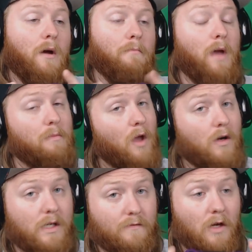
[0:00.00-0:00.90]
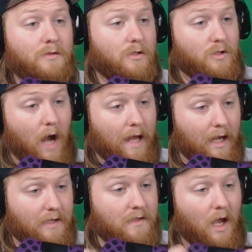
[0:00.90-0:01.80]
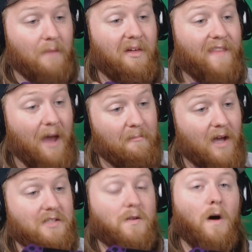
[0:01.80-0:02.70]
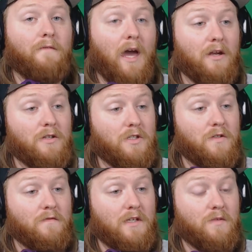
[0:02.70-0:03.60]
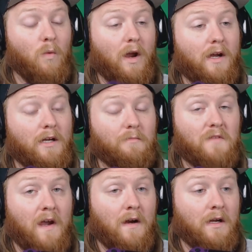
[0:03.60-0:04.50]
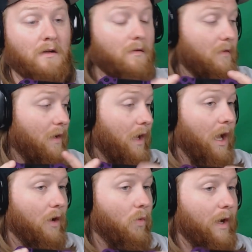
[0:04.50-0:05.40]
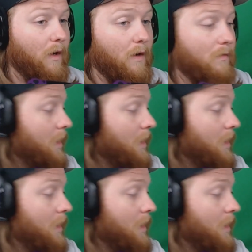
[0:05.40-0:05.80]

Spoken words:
Maybe I'll give those a try next time, and that might solve that issue of this wearing and tearing quicker.